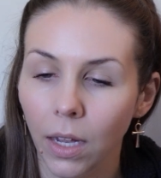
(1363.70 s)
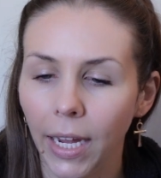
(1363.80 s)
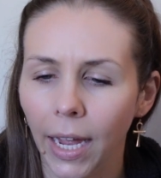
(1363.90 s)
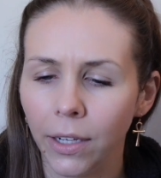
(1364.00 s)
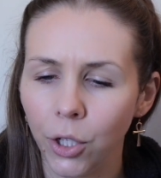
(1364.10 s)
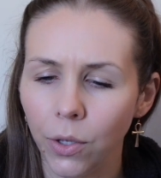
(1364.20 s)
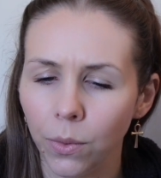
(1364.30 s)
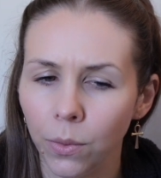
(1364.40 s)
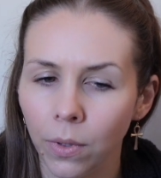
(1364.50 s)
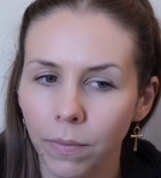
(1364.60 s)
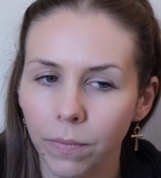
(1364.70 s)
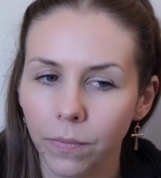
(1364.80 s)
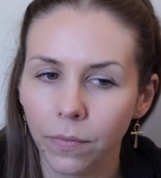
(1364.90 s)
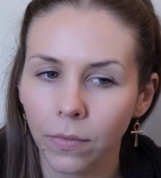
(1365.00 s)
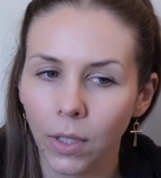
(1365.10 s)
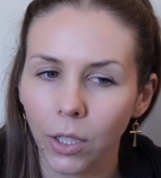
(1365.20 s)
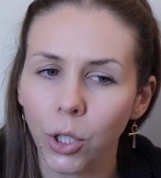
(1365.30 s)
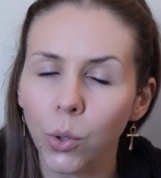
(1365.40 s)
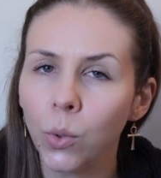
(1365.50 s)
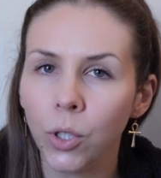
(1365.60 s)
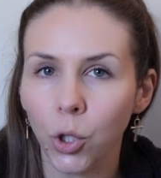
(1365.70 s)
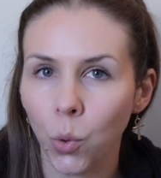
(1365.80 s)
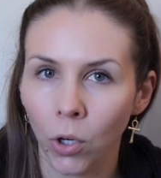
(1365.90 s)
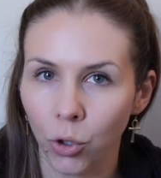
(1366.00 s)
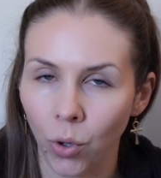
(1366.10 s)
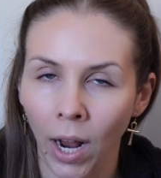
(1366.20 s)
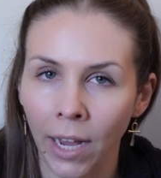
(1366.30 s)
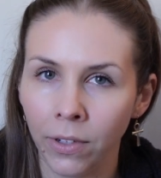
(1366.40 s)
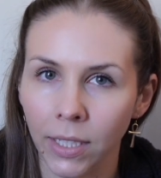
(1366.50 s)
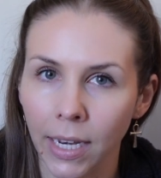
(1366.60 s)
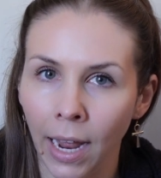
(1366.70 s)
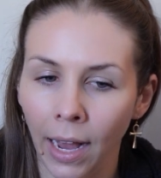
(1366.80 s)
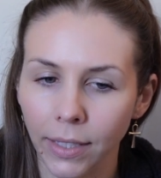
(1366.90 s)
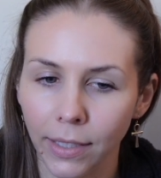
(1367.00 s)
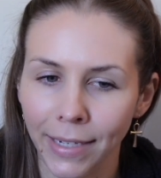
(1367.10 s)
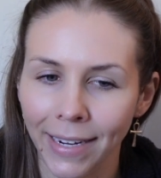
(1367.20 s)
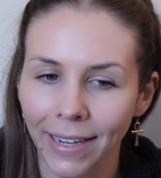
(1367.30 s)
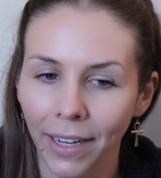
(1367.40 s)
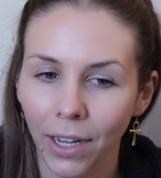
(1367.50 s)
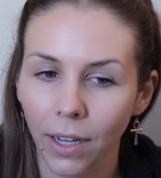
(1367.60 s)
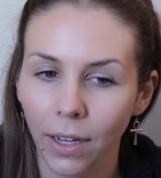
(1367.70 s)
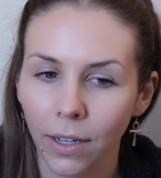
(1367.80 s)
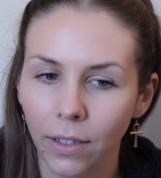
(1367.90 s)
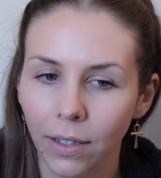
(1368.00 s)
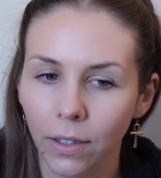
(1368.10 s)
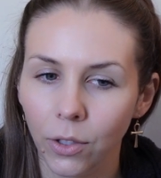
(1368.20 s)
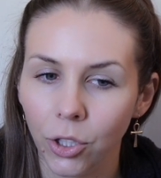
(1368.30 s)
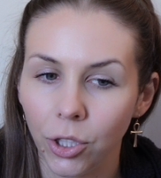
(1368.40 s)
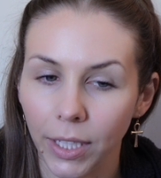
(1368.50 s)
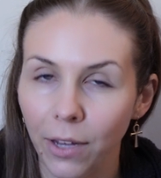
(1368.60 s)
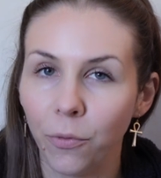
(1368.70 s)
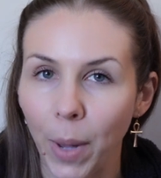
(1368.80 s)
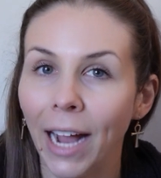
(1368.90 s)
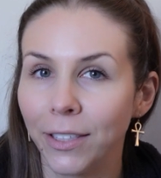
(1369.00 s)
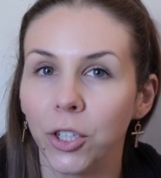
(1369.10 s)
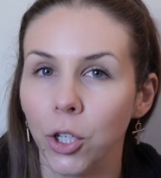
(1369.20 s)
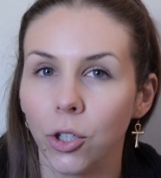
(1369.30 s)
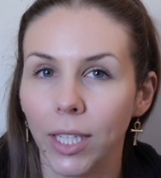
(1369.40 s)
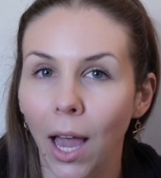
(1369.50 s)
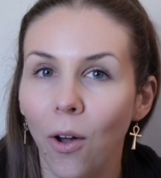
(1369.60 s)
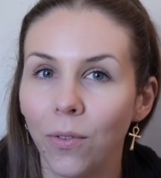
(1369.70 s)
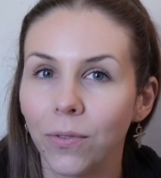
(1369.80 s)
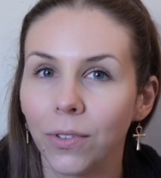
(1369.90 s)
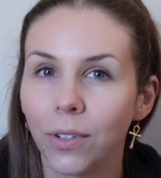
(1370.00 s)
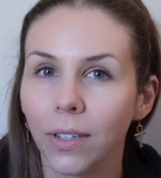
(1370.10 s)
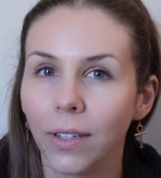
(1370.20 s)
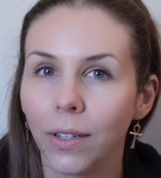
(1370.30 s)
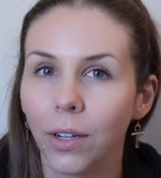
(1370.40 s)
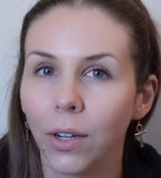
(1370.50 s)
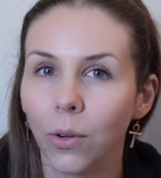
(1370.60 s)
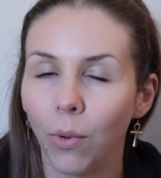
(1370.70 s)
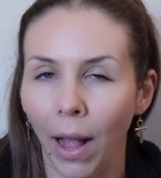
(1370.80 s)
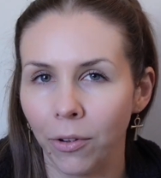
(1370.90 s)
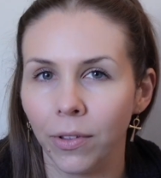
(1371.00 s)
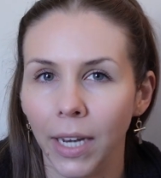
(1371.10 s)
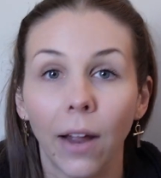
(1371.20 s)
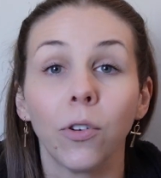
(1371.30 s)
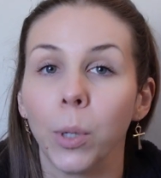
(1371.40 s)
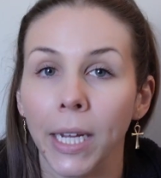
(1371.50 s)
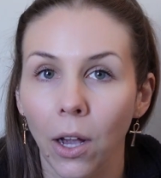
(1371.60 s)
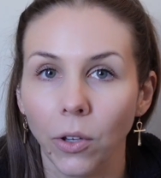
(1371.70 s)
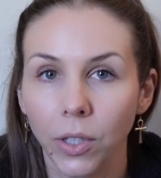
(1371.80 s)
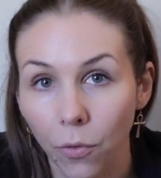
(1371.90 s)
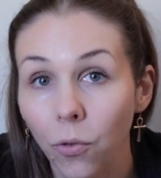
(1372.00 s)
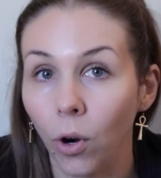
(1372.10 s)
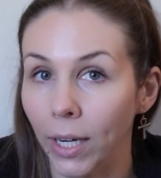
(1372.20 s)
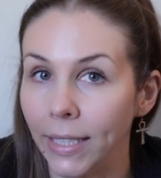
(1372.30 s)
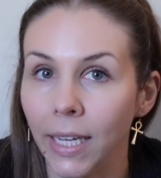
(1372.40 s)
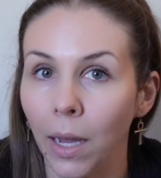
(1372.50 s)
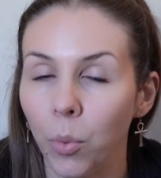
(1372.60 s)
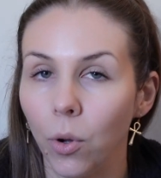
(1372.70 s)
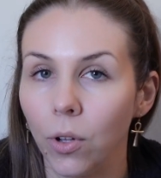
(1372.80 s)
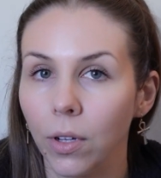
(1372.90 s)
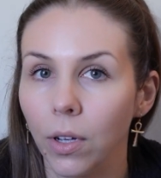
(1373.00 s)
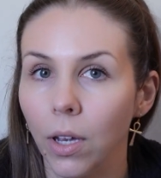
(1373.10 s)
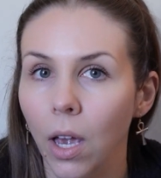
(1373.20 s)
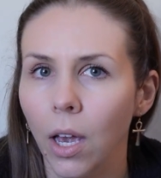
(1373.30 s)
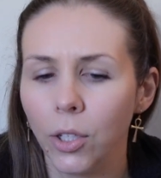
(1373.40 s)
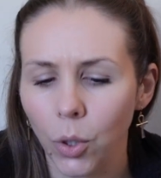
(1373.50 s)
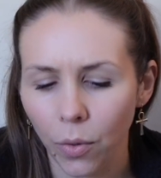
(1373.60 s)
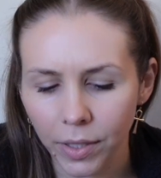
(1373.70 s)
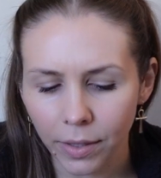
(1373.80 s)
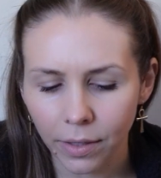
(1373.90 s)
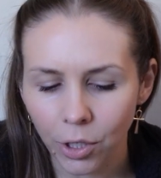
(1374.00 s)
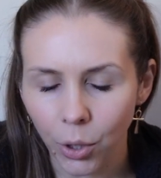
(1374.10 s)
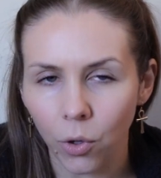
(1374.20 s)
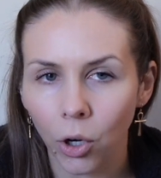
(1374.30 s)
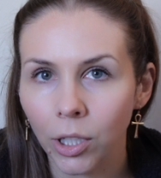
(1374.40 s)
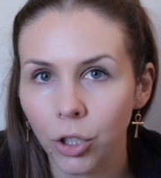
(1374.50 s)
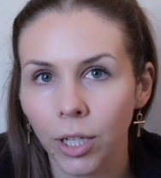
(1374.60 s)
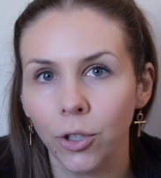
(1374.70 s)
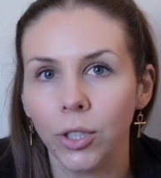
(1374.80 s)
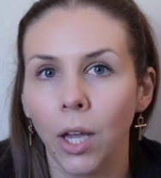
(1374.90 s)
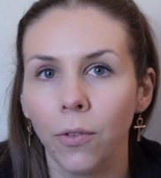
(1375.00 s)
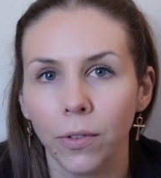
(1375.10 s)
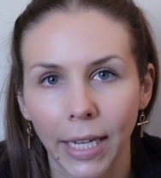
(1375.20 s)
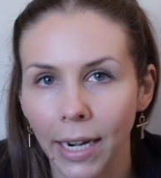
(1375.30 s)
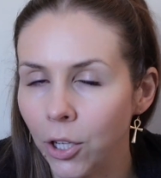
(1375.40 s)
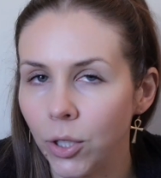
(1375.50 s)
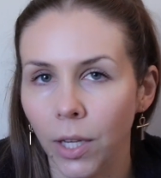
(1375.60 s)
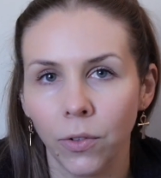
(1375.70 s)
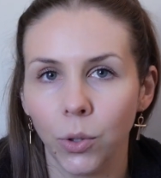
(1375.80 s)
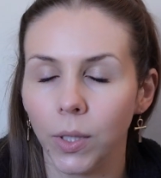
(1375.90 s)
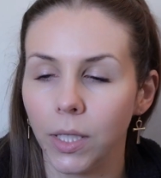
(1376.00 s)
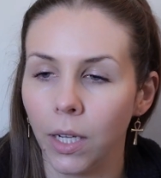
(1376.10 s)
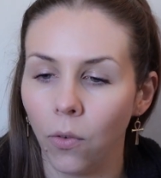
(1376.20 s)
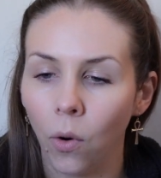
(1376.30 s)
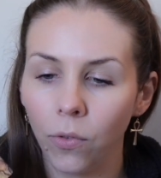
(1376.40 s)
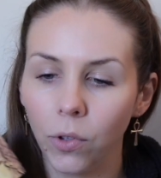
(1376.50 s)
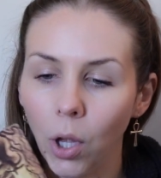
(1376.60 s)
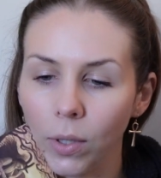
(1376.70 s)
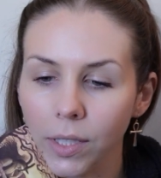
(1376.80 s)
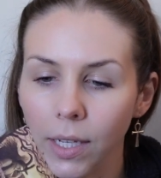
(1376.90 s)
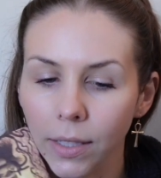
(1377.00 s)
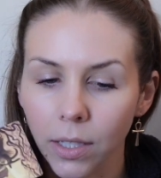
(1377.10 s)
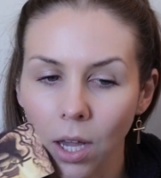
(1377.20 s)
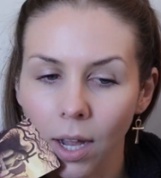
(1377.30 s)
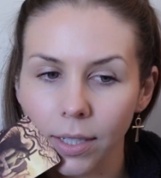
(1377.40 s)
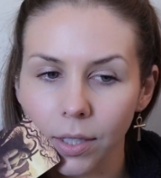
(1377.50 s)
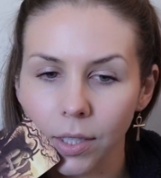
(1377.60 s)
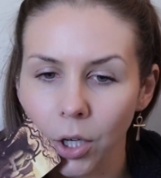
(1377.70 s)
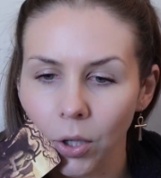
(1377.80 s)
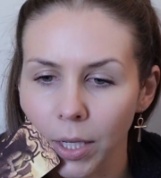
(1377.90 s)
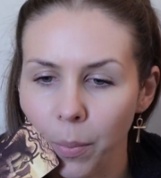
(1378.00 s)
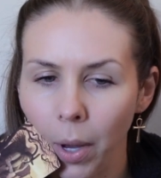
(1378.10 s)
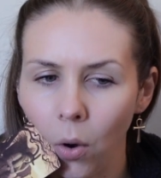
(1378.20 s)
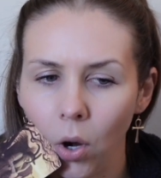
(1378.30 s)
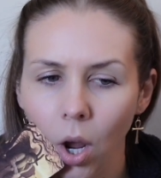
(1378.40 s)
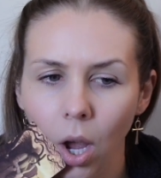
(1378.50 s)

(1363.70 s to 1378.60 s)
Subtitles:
Can you use your drive and tenacity to give back to yourself rather than everybody else, for example? So that, nourishing yourself and getting yourself into a state of overflow, it's not necessarily about